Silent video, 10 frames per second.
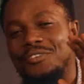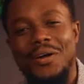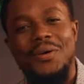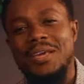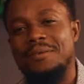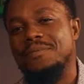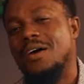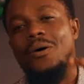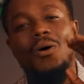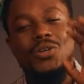Paul follow
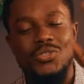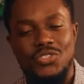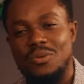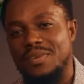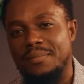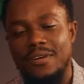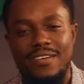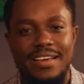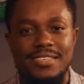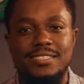him on all social media
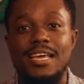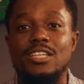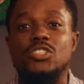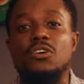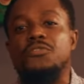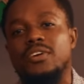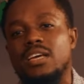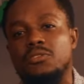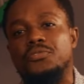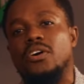platforms, like you said. And don't
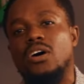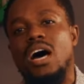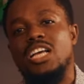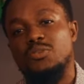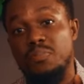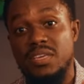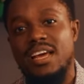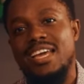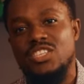forget yeah. to follow Arch Media